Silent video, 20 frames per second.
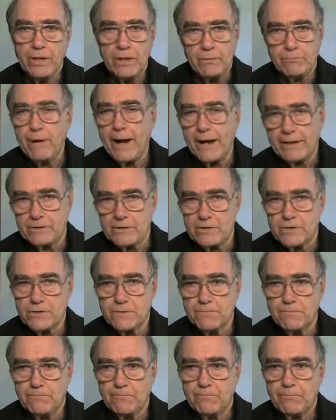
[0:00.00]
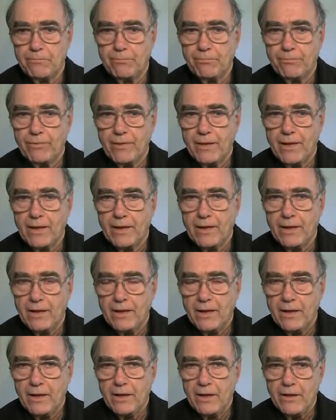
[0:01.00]
in practice.
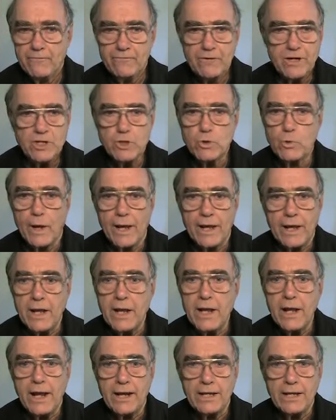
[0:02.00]
Virtually,